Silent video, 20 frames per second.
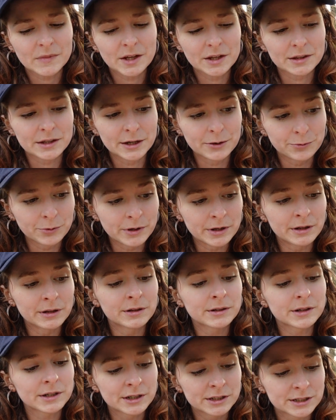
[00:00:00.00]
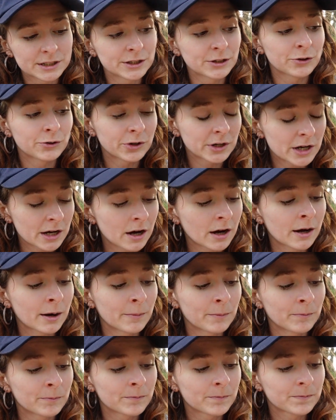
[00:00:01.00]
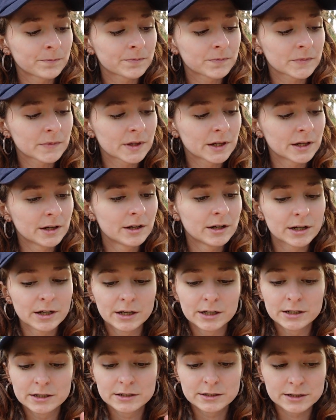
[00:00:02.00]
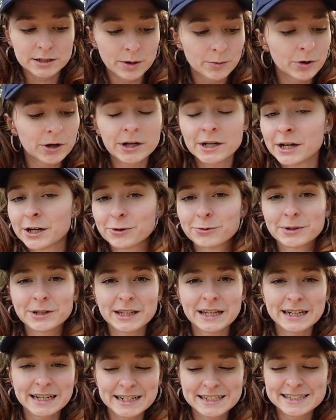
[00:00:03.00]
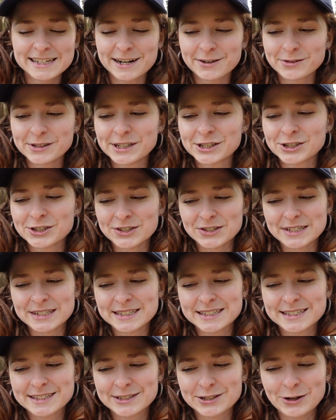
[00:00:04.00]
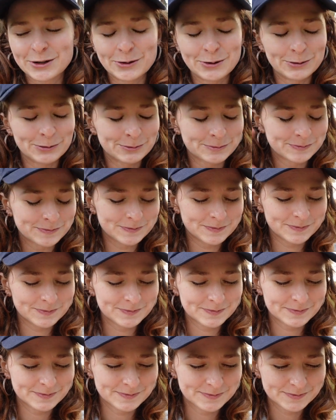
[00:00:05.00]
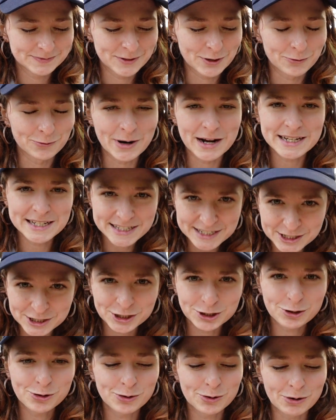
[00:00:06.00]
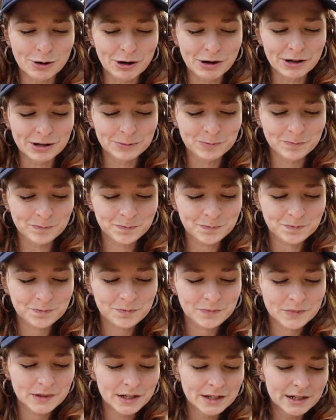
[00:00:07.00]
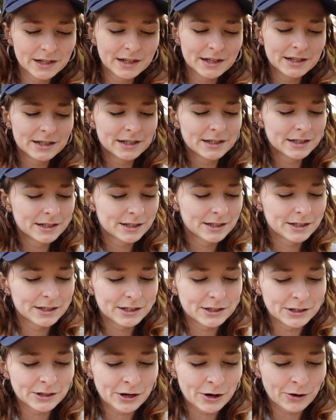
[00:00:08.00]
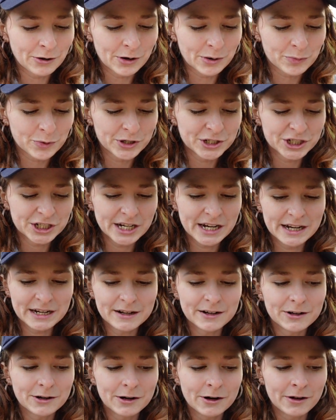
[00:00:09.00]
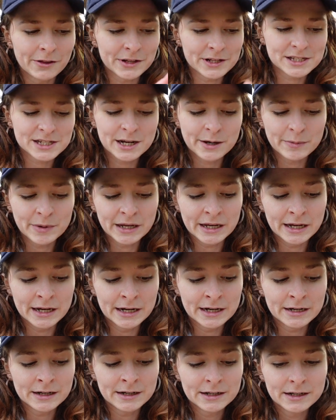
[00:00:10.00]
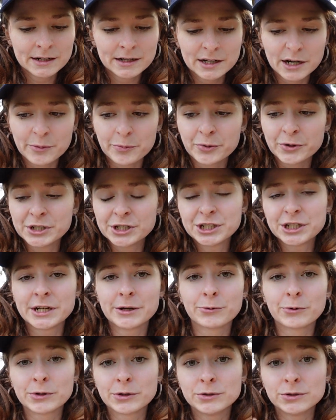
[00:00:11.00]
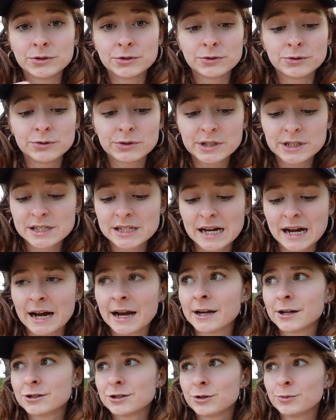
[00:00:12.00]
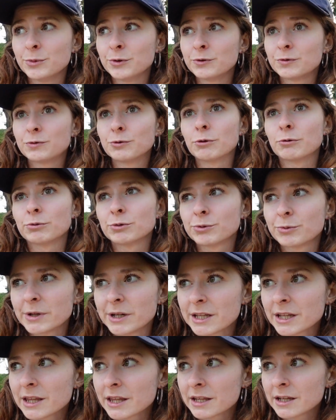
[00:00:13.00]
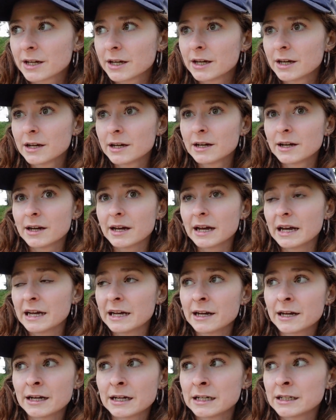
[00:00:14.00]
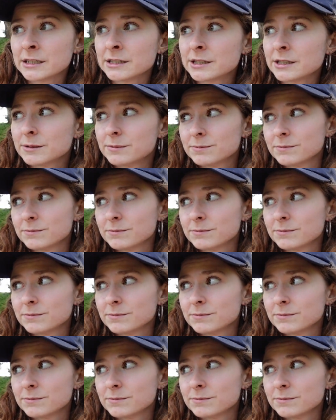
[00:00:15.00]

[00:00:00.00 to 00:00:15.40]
They will continue to come. Someone in here really needs that reassurance. So rest assured. You know, appreciate all that's coming in. Appreciate what you do decide to move forward with. And